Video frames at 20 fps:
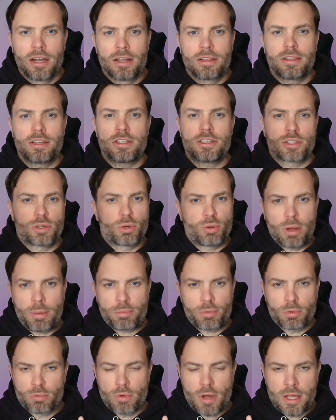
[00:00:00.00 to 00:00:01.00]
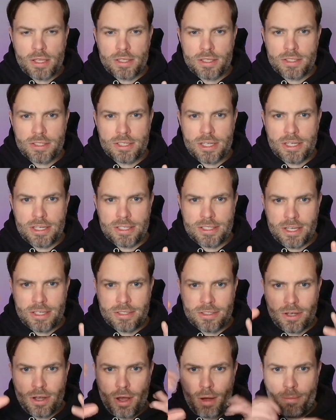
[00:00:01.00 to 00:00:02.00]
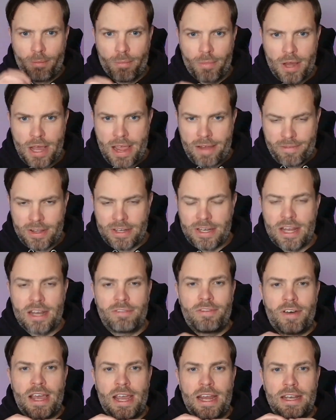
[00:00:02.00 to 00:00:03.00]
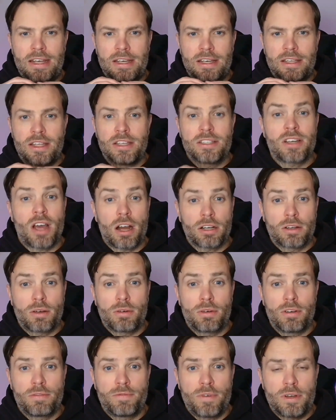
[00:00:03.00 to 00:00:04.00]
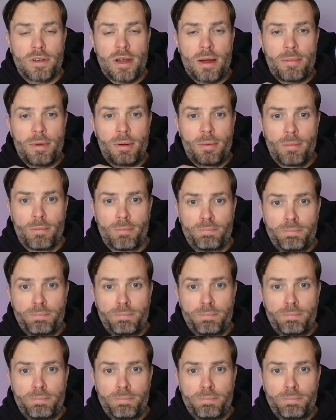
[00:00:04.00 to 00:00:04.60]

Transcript: this script runs and it says, oh, I've identified this hard-coded phone number.